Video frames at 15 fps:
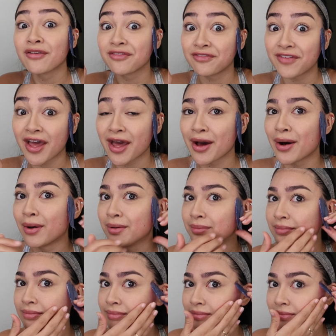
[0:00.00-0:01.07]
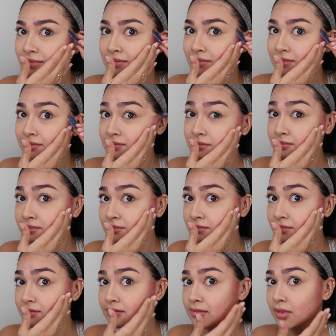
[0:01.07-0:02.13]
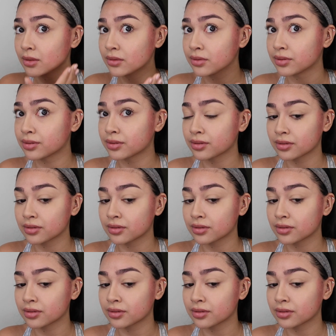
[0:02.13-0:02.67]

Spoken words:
Fail. Ooh.